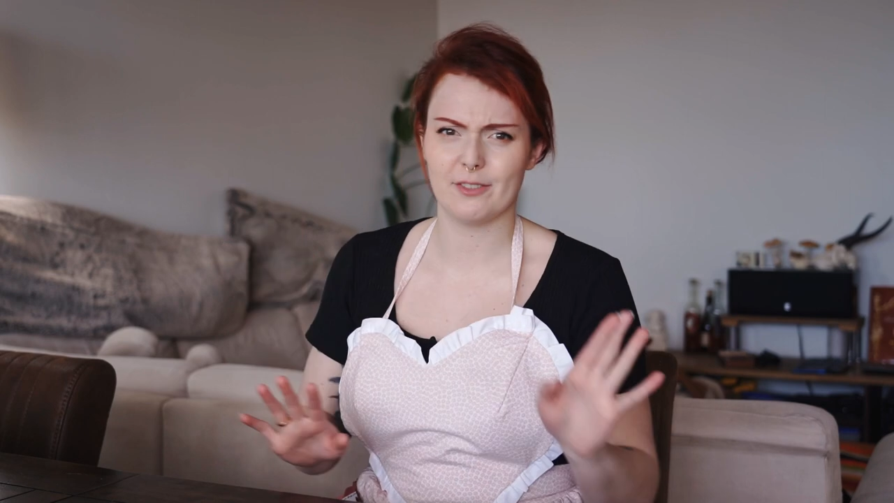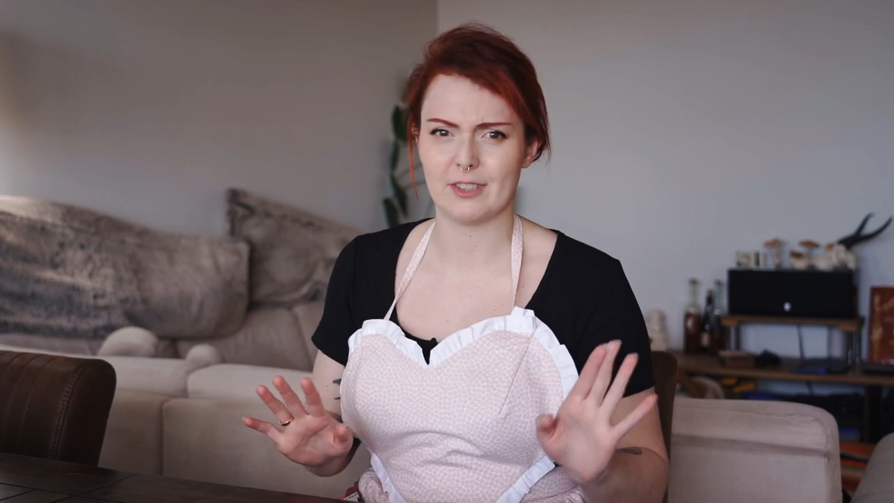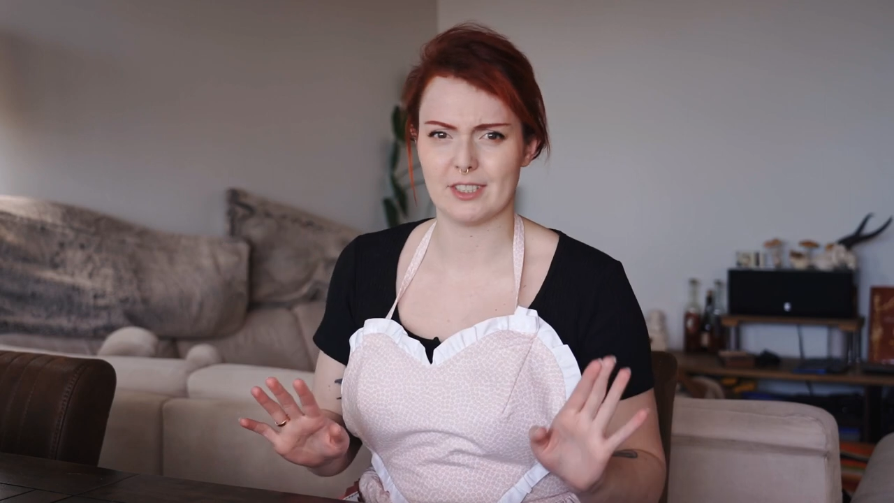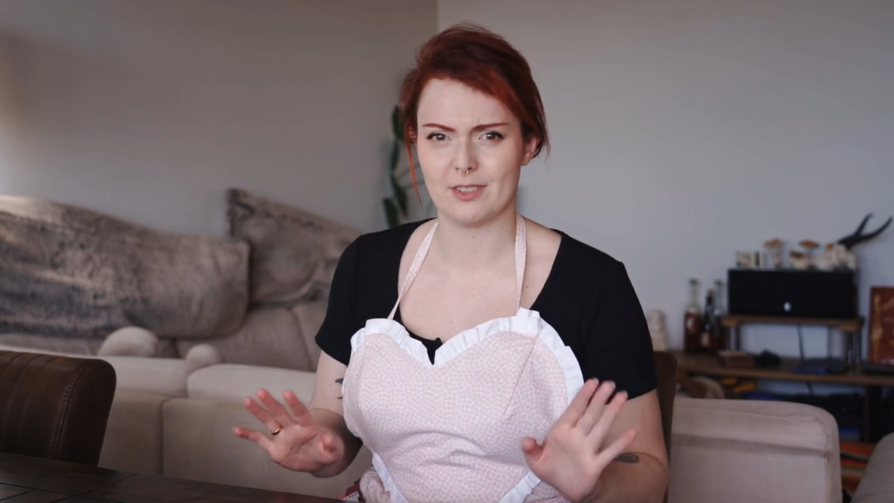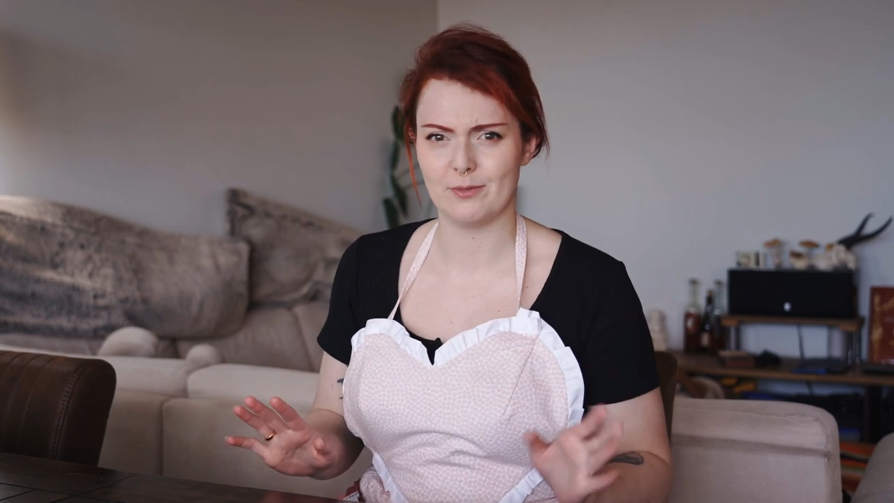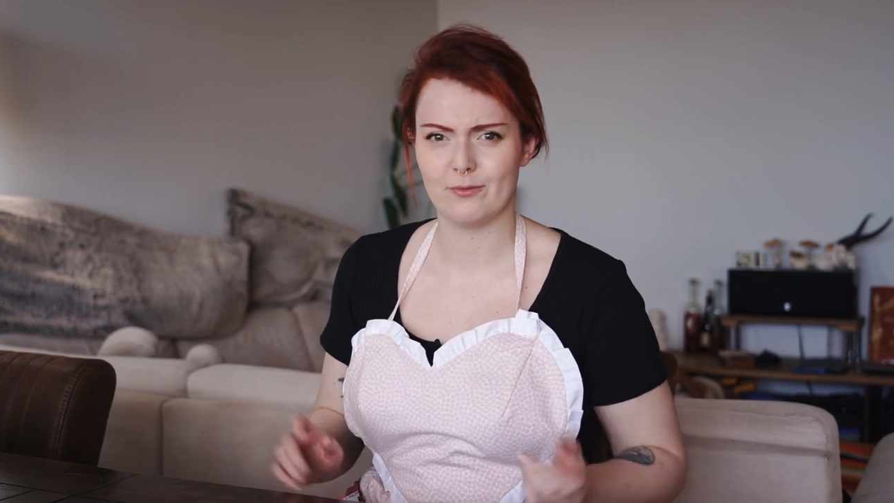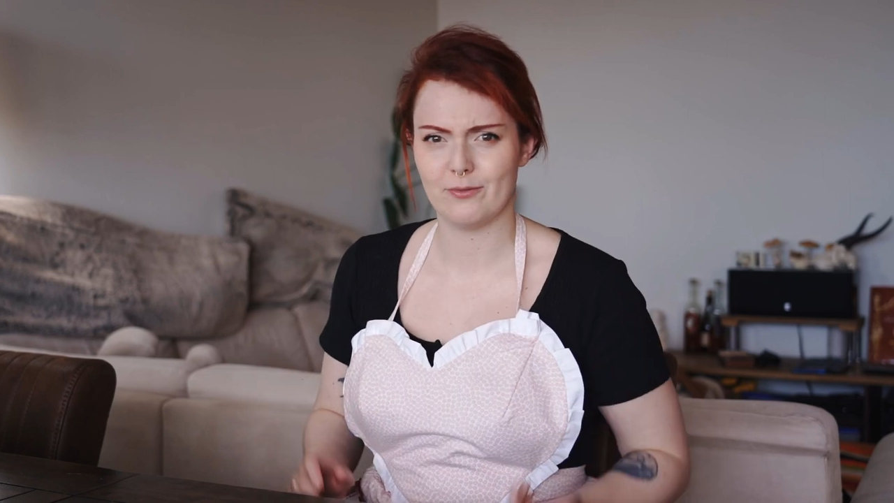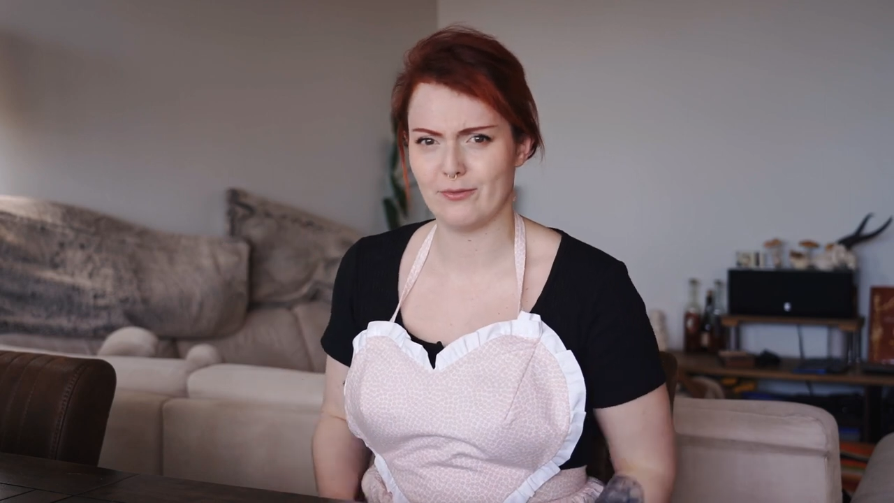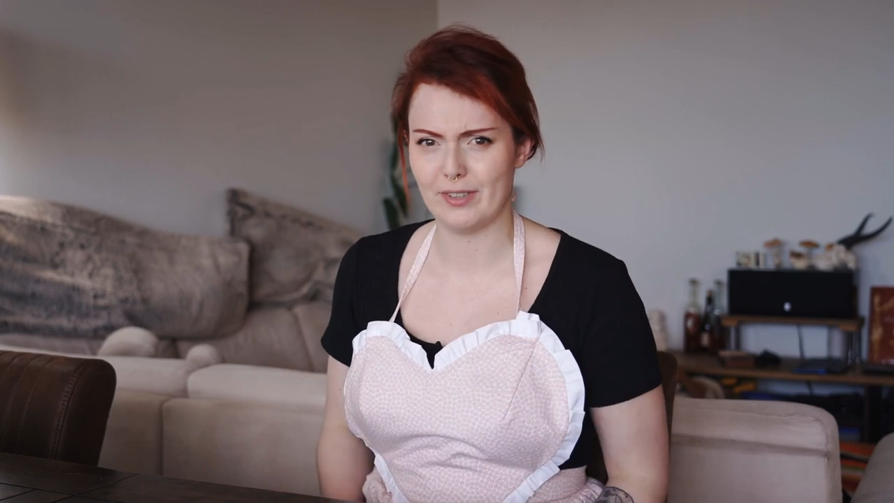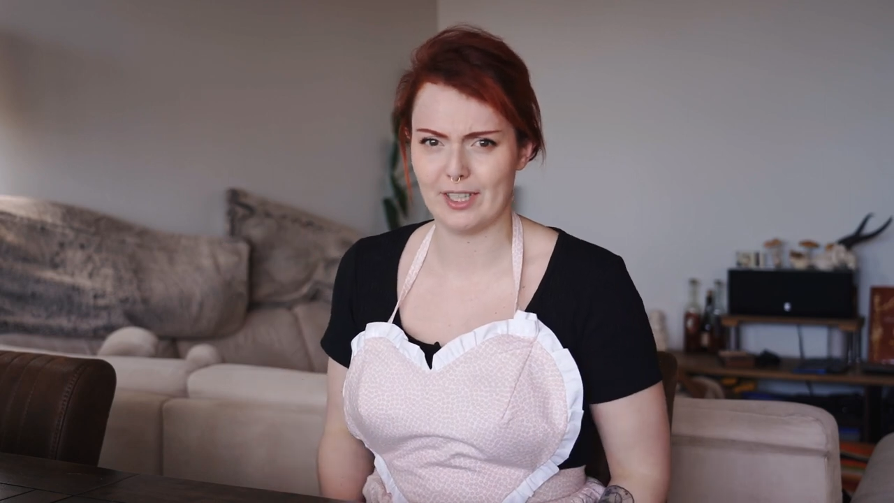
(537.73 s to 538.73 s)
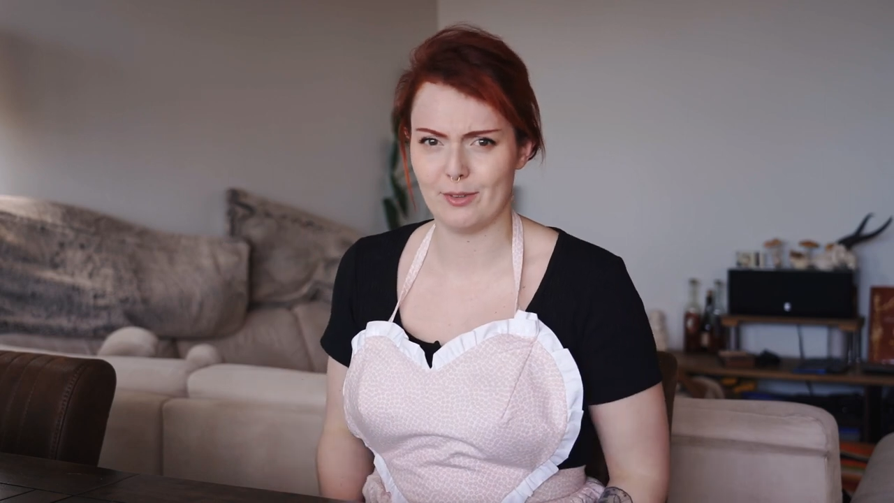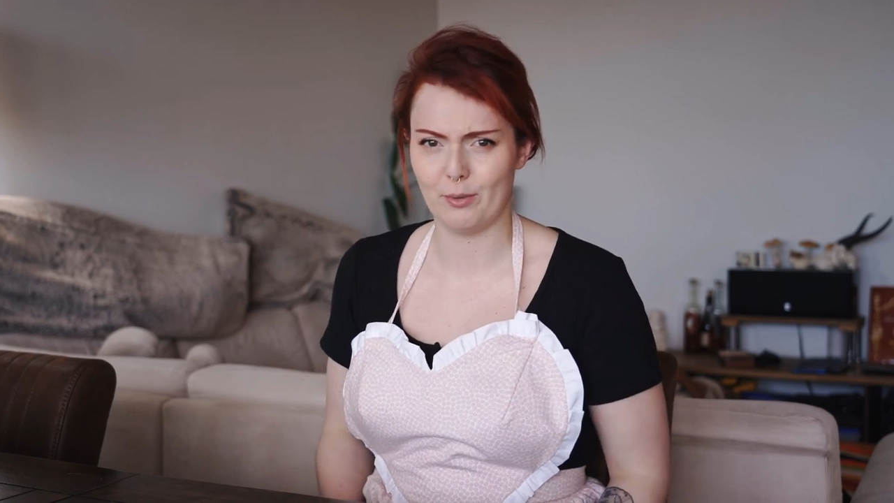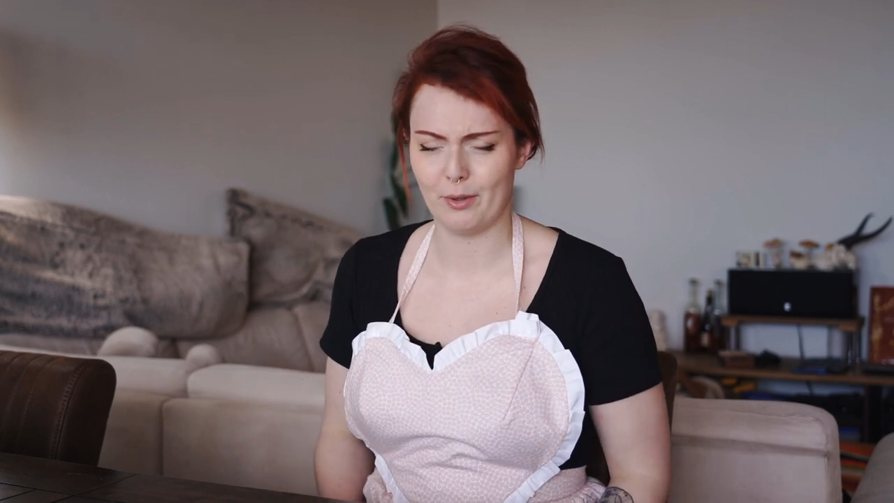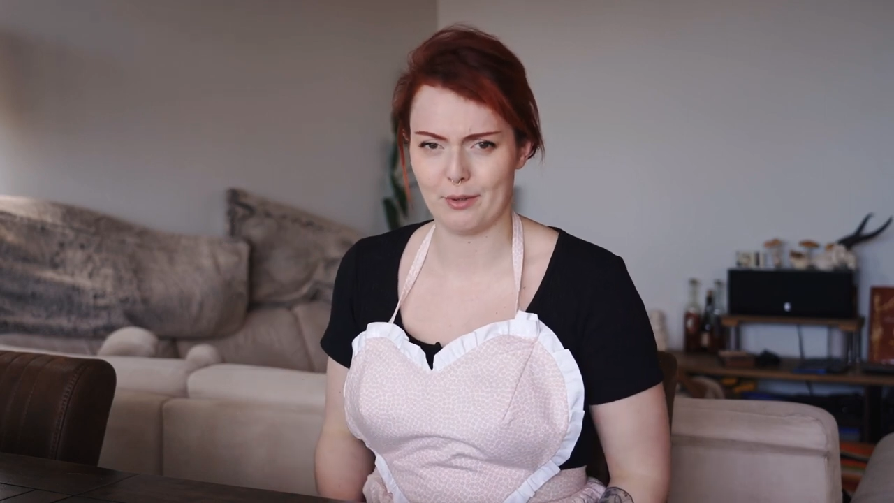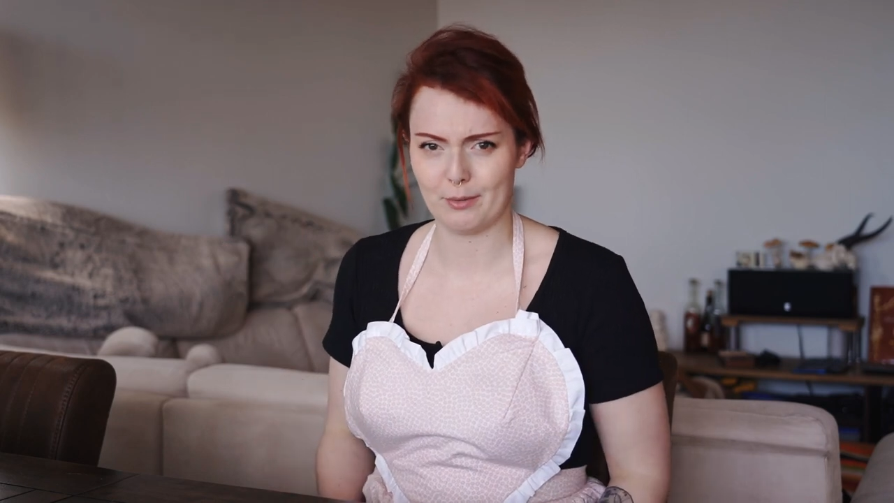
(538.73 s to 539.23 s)
of doesn't fit
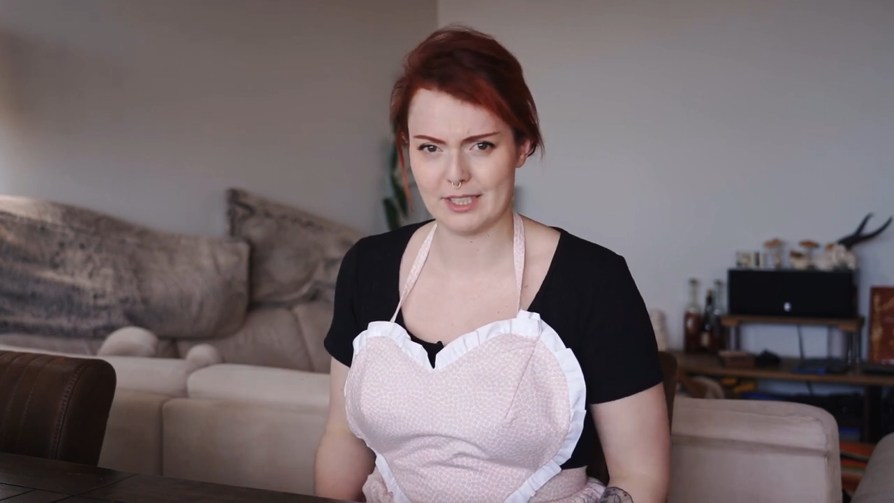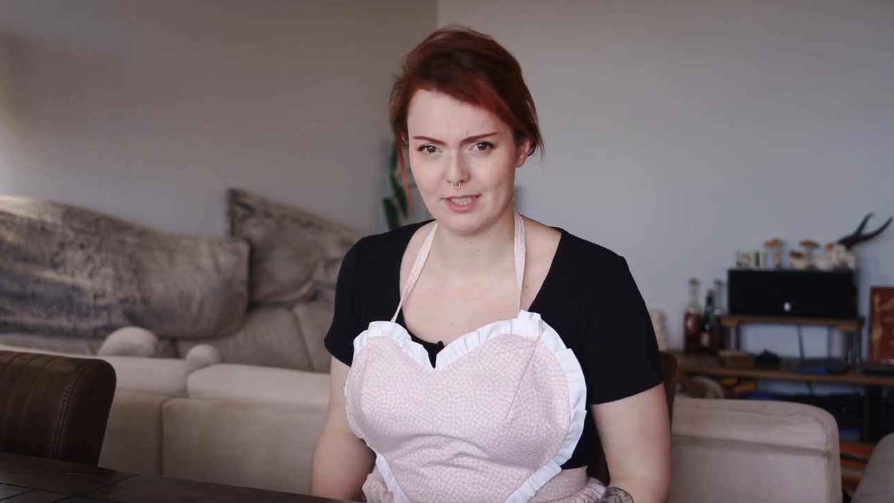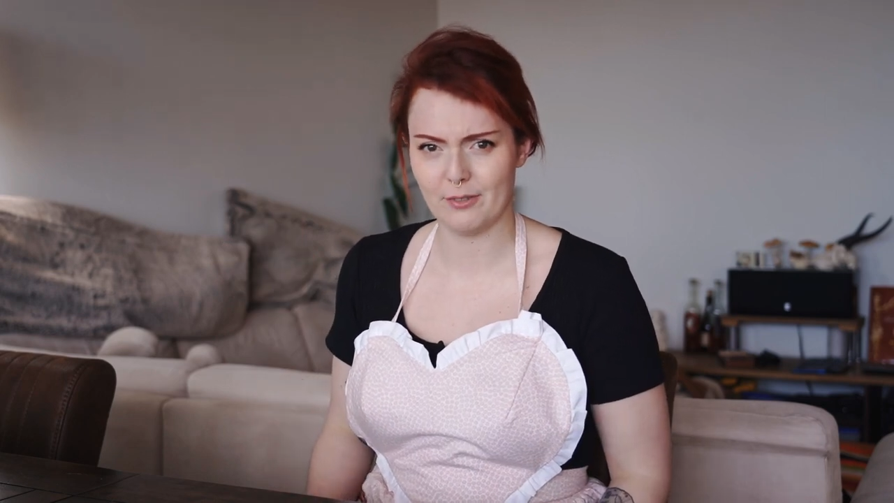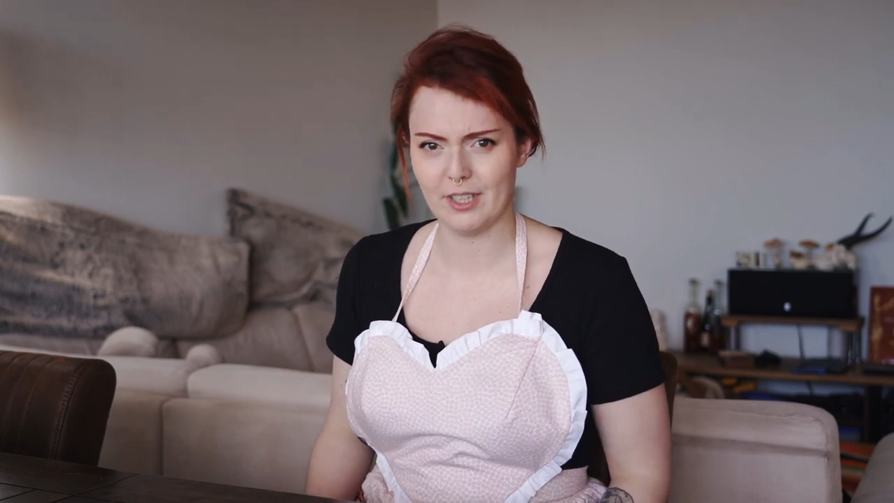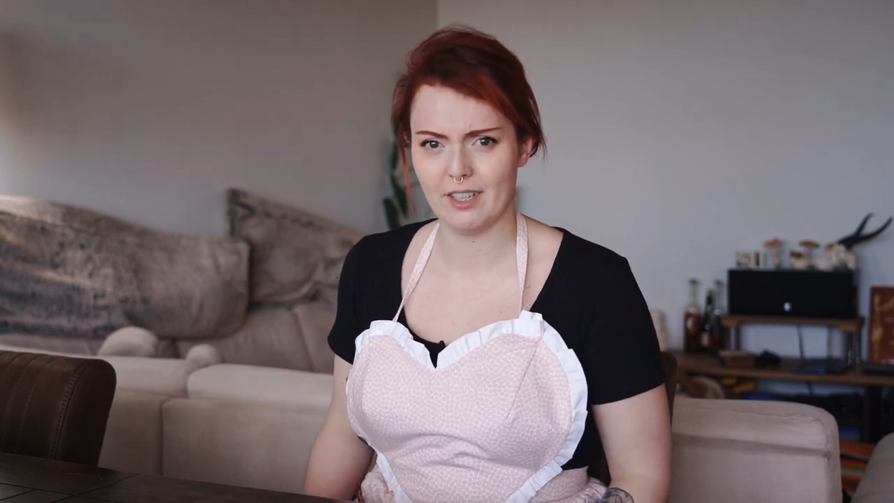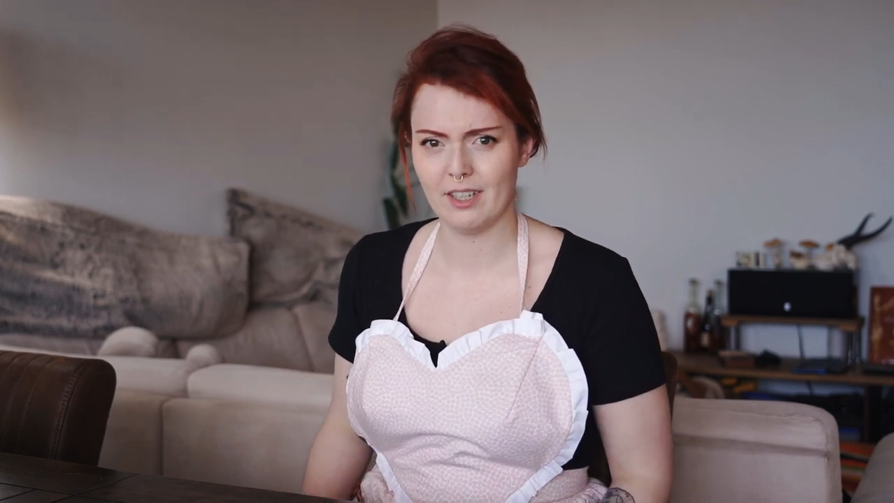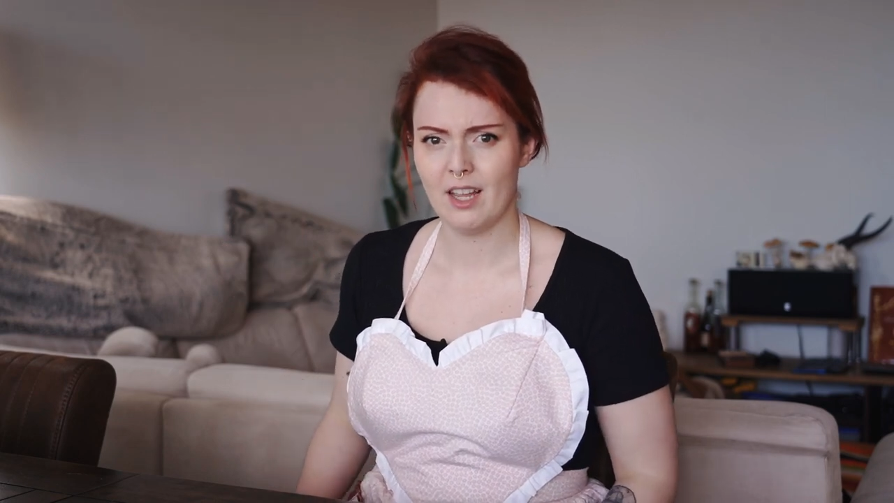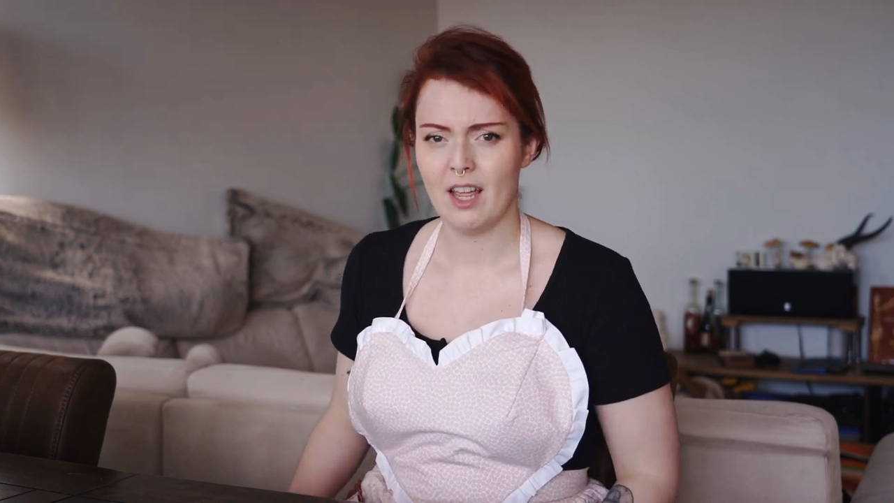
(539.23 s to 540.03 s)
with the rest of it.